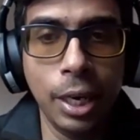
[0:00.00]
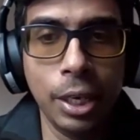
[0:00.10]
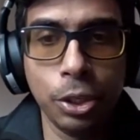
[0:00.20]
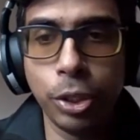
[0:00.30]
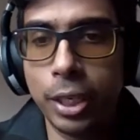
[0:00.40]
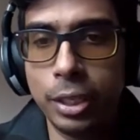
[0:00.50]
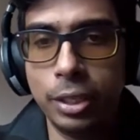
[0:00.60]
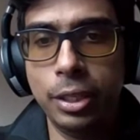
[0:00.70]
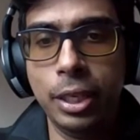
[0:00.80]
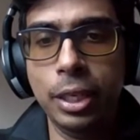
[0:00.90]
So
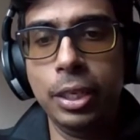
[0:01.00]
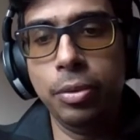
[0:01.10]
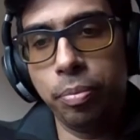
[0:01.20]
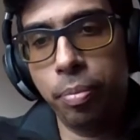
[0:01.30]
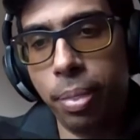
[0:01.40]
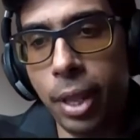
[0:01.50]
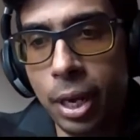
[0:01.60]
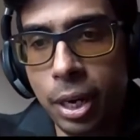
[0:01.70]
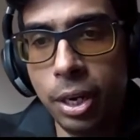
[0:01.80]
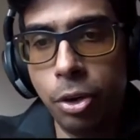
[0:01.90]
that's the
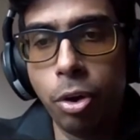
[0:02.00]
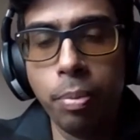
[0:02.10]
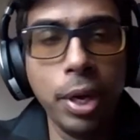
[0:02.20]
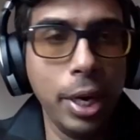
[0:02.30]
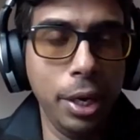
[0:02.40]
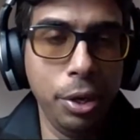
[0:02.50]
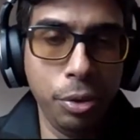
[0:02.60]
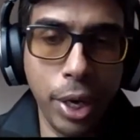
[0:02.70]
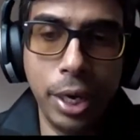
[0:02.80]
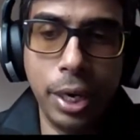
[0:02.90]
normal
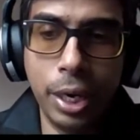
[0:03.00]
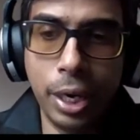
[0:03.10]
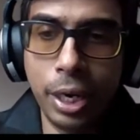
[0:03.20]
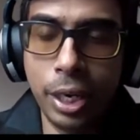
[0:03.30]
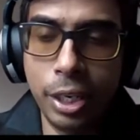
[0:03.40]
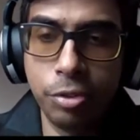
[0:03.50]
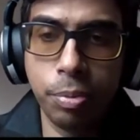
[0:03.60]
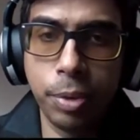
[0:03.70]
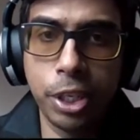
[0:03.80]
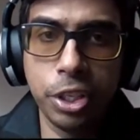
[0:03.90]
end-to-end
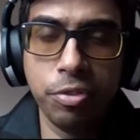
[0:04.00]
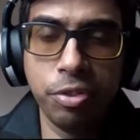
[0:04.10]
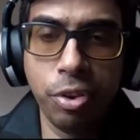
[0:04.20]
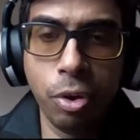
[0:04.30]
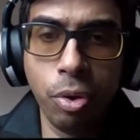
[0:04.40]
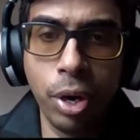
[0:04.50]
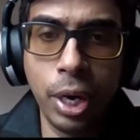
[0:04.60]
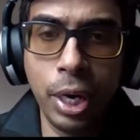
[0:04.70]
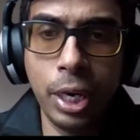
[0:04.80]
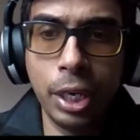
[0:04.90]
information flow.
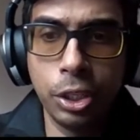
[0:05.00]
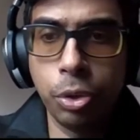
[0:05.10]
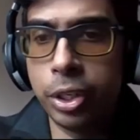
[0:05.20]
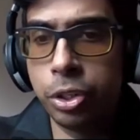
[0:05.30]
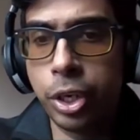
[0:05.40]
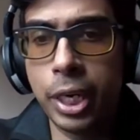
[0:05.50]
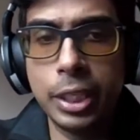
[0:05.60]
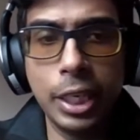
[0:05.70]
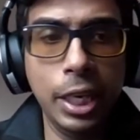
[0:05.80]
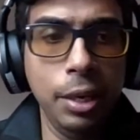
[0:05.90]
So as you can
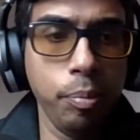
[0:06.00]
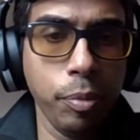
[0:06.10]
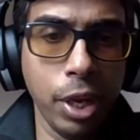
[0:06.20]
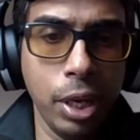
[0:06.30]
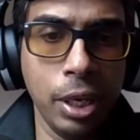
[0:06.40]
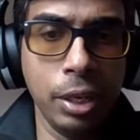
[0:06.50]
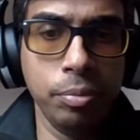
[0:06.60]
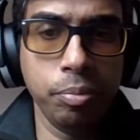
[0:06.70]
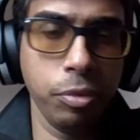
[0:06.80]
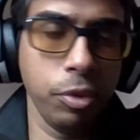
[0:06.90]
see,
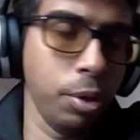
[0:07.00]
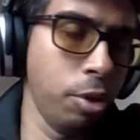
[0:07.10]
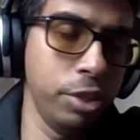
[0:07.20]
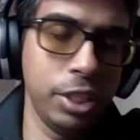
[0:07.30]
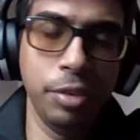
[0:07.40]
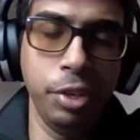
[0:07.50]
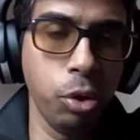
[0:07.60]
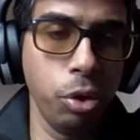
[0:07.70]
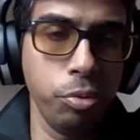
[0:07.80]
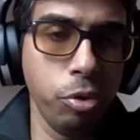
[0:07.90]
obviously we
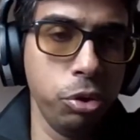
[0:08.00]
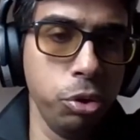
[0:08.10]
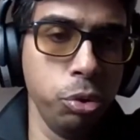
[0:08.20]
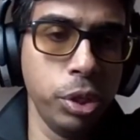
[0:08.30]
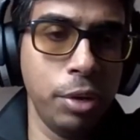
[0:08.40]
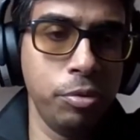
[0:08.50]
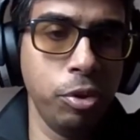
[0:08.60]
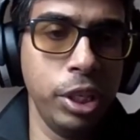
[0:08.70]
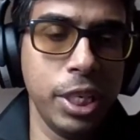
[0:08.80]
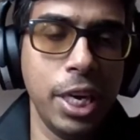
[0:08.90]
don't want to do that
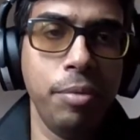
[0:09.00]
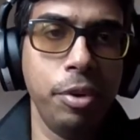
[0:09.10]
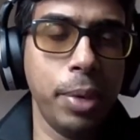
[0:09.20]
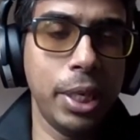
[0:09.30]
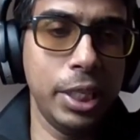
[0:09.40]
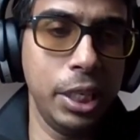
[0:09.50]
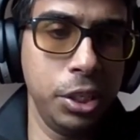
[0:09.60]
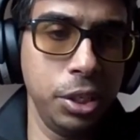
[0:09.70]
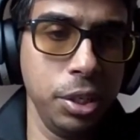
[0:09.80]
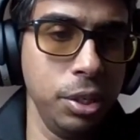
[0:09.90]
for each and every
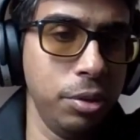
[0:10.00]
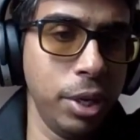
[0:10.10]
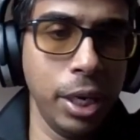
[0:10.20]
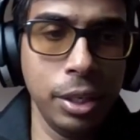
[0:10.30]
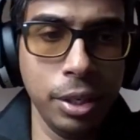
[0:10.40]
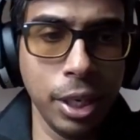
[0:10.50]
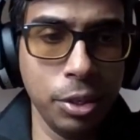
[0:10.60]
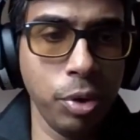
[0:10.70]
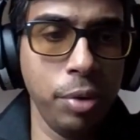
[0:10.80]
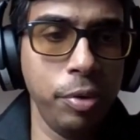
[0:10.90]
message, right?
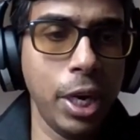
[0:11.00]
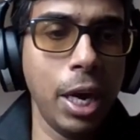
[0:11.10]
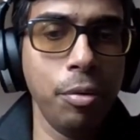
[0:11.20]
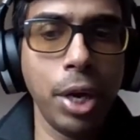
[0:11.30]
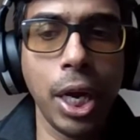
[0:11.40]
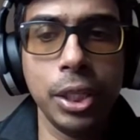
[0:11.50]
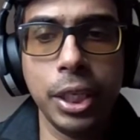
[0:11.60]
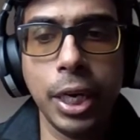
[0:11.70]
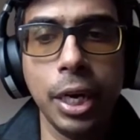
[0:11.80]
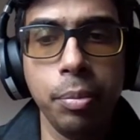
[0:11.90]
That's why we have
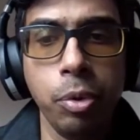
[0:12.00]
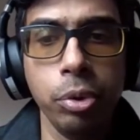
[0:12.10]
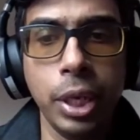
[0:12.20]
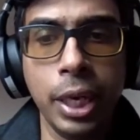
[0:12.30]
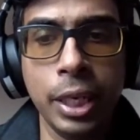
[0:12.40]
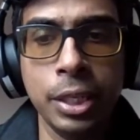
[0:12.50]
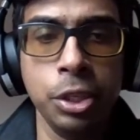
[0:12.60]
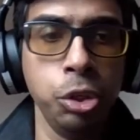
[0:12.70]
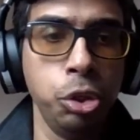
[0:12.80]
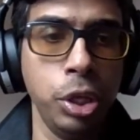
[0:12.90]
caching at both layers.
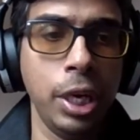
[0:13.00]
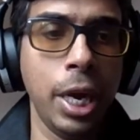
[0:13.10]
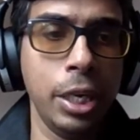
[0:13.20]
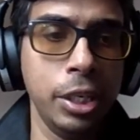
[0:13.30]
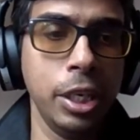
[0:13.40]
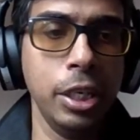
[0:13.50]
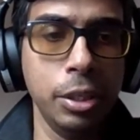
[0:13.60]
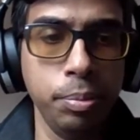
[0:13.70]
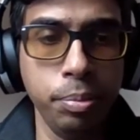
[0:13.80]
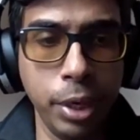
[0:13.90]
Usually caching
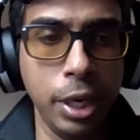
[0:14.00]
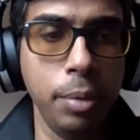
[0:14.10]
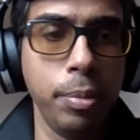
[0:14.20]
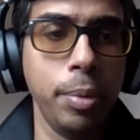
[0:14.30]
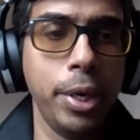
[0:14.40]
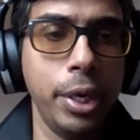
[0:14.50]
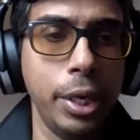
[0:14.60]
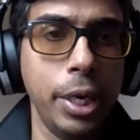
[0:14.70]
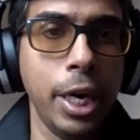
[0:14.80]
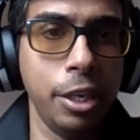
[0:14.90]
is being
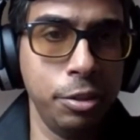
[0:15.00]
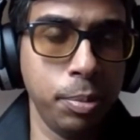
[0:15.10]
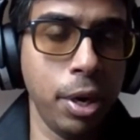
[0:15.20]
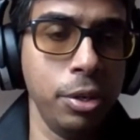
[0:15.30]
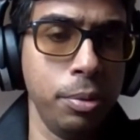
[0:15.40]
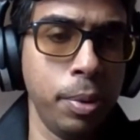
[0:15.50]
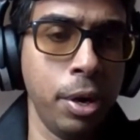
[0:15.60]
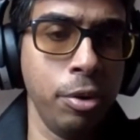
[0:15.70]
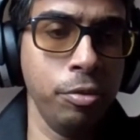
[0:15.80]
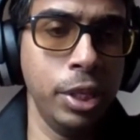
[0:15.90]
implemented as part
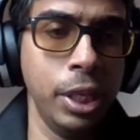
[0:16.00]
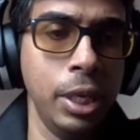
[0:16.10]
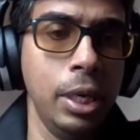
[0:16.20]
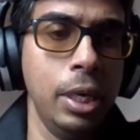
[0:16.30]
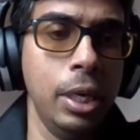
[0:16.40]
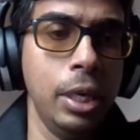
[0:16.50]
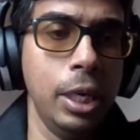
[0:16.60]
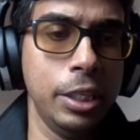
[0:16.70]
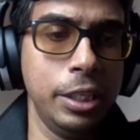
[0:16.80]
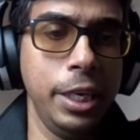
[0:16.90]
of the
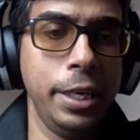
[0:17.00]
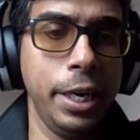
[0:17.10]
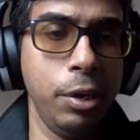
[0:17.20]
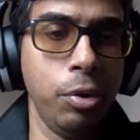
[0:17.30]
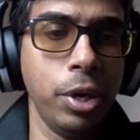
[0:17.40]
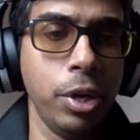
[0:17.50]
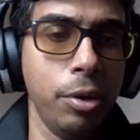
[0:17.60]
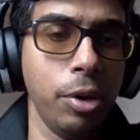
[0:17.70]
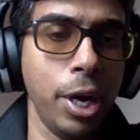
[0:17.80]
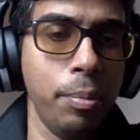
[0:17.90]
SDK or
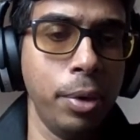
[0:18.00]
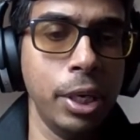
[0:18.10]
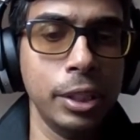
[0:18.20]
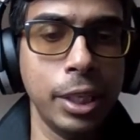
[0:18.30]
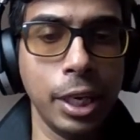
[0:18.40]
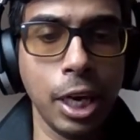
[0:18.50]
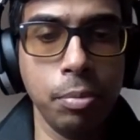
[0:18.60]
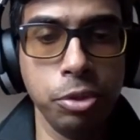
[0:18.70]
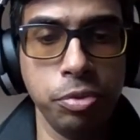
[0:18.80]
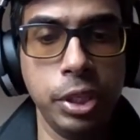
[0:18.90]
client libraries that
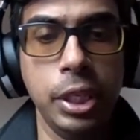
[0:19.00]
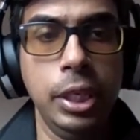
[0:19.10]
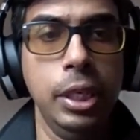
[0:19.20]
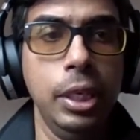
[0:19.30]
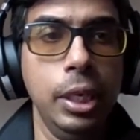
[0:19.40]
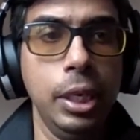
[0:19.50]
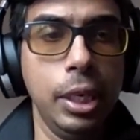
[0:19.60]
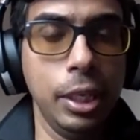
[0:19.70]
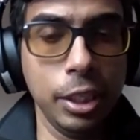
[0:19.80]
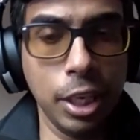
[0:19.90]
comes with the
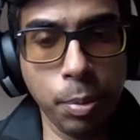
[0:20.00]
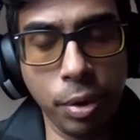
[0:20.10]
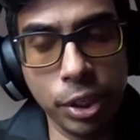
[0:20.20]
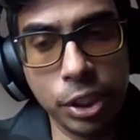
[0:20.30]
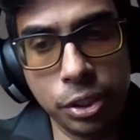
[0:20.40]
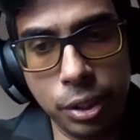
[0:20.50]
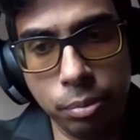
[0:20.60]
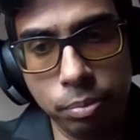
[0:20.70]
schema registry.